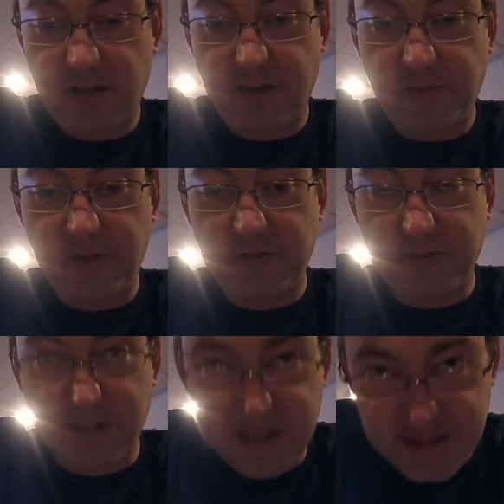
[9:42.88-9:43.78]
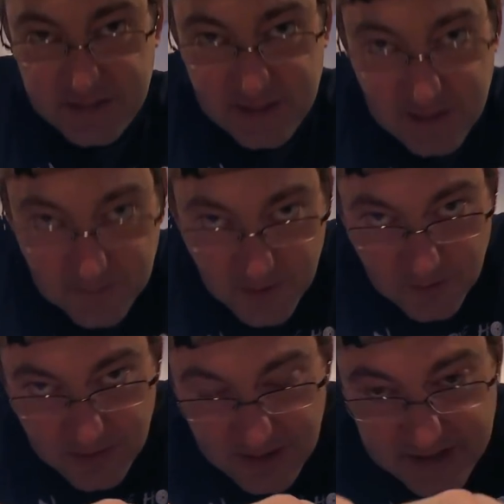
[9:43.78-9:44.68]
I'm gonna release it. I'm gonna
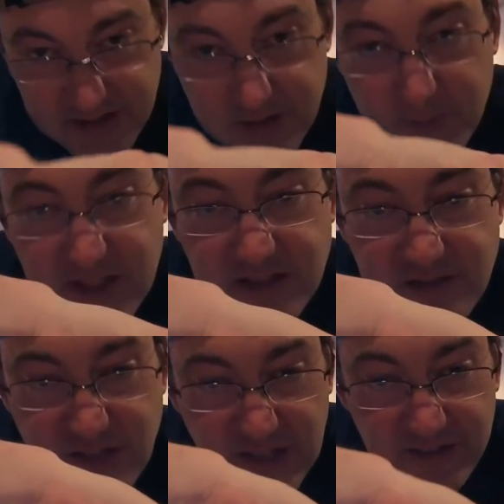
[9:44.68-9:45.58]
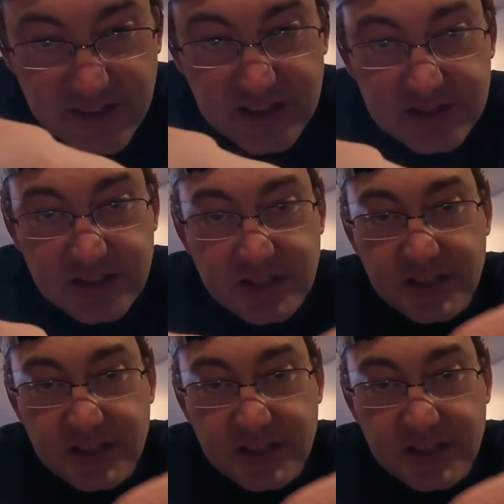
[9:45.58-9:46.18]
release the beast, Chavez.